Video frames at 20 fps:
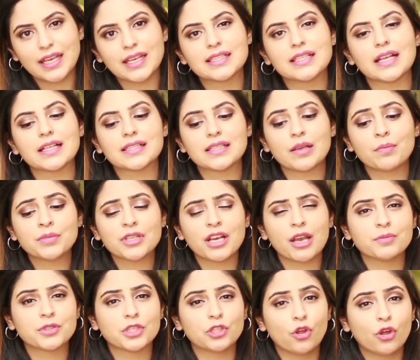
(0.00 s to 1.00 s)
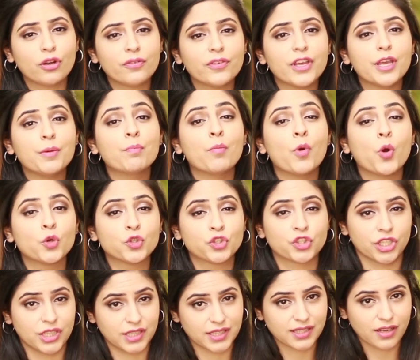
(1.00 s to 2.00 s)
is that sometimes a lot of
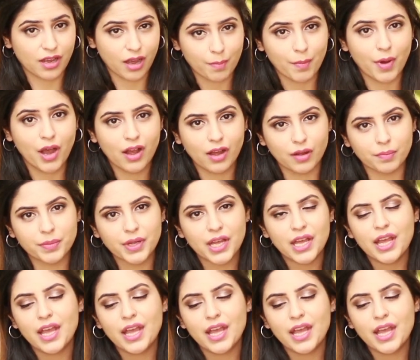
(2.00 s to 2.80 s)
emotions come up.